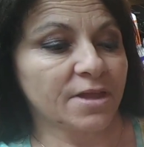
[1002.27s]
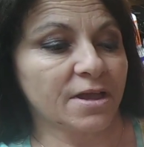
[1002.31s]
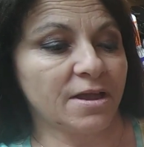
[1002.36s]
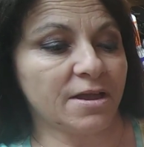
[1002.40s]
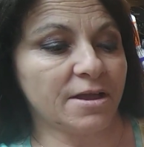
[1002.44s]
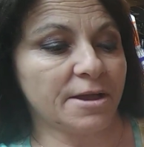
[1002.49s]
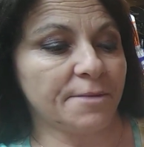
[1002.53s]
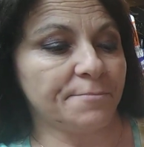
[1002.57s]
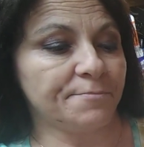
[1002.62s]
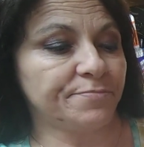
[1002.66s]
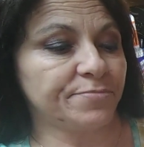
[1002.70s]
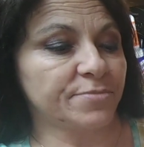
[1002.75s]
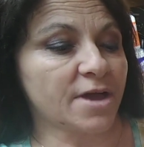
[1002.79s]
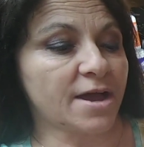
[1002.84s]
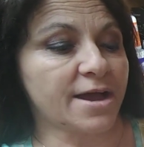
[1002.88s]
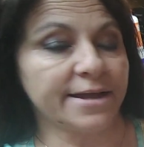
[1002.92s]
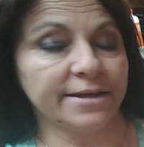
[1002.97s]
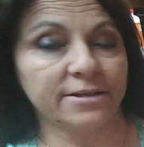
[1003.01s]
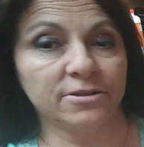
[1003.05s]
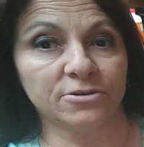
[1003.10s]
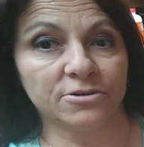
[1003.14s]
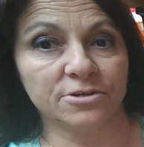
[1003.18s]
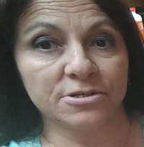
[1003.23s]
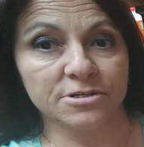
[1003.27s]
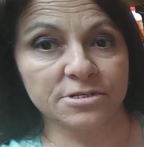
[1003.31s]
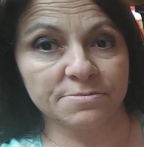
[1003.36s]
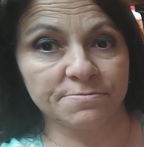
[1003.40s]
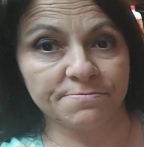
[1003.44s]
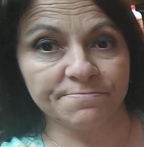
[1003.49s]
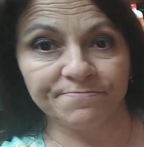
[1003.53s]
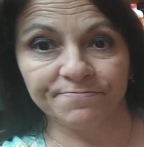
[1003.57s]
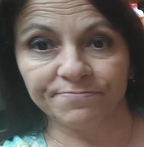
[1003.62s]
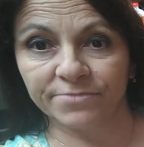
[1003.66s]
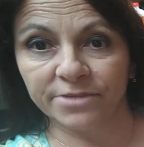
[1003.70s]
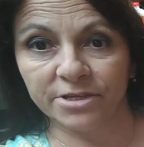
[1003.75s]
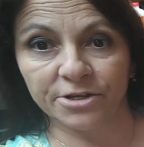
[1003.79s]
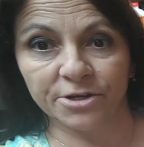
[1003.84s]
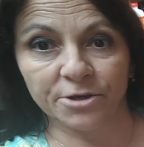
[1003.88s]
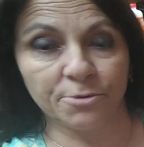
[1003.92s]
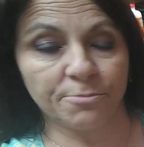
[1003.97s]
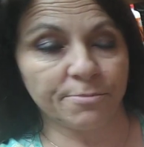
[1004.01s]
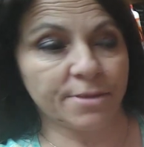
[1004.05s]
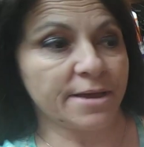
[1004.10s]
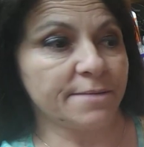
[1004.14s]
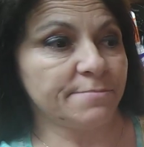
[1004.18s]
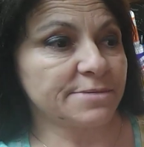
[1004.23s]
I learned,
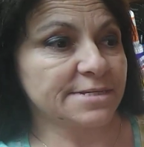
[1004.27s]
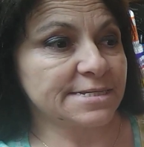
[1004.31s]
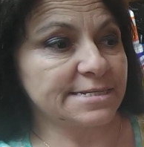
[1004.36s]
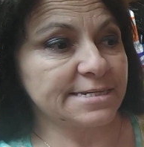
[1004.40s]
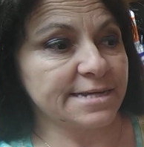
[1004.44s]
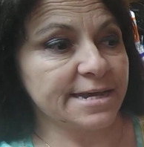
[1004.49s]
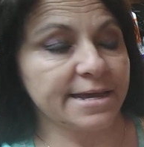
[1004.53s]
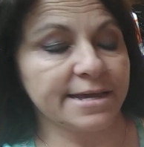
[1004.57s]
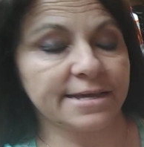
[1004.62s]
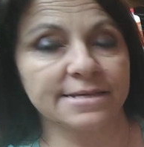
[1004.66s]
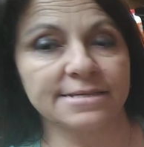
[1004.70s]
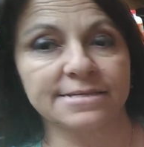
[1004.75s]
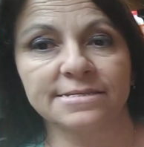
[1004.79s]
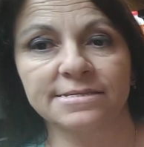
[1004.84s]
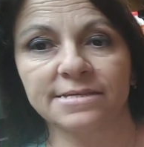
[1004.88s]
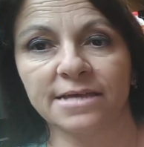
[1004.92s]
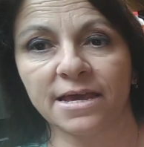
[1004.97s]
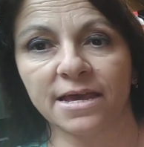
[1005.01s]
by mistakes